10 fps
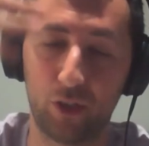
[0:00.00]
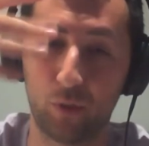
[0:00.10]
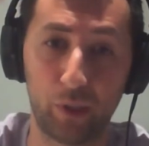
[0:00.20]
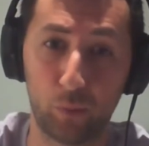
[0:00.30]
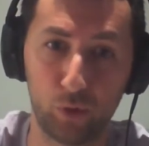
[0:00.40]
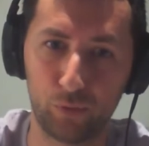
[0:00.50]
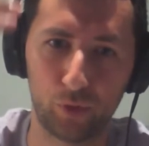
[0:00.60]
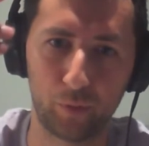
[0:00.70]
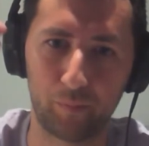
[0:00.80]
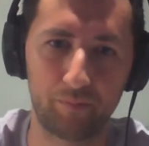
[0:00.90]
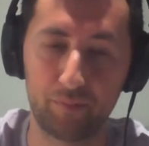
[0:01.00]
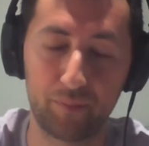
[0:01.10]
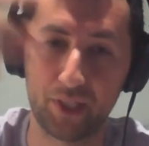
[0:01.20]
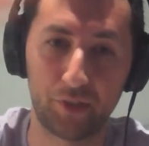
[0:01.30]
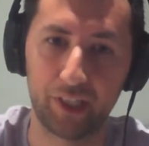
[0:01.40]
or Werewolf or
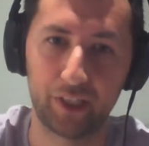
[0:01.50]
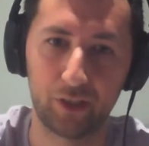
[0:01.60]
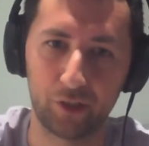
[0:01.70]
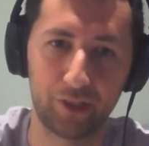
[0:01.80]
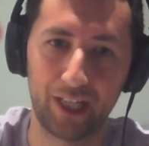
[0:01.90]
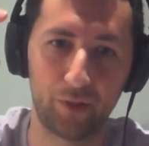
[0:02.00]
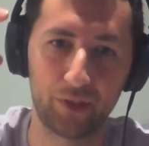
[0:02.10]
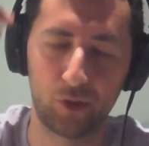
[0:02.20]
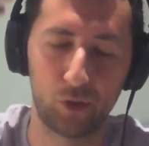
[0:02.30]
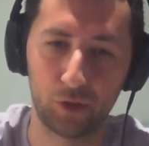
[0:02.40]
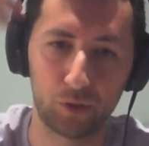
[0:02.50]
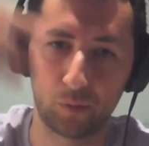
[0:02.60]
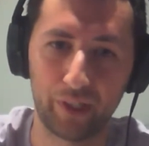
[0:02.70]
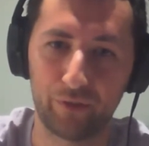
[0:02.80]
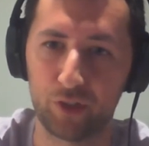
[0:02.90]
Secret Hitler, now it's called, or
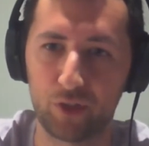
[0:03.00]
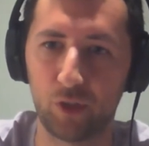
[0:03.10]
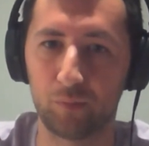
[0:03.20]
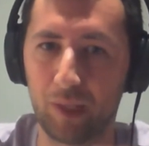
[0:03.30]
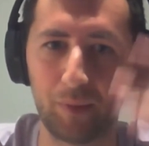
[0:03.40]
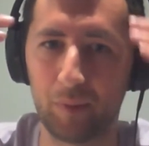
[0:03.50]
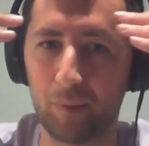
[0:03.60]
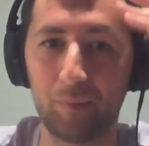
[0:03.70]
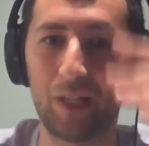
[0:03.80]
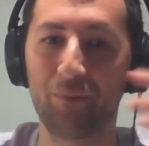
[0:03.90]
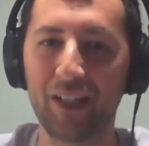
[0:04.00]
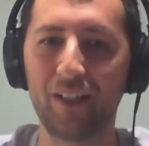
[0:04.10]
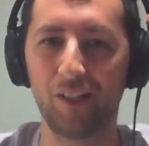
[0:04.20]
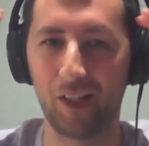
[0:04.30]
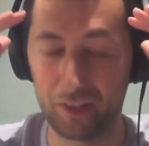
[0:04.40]
whatever it's called, blah, blah, blah, blah, blah.
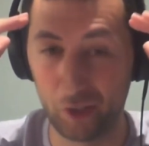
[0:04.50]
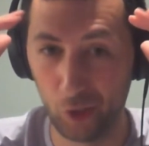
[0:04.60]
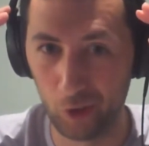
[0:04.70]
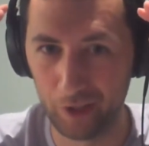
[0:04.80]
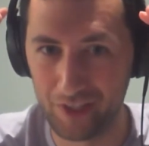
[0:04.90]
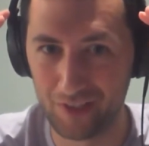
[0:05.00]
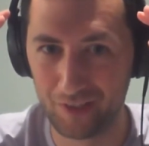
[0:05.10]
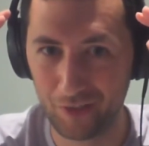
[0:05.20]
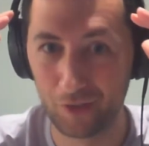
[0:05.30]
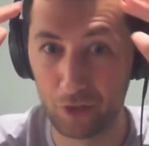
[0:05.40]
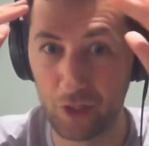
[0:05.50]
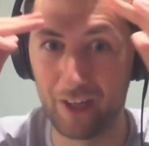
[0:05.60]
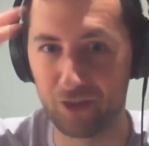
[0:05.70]
And the goal is you have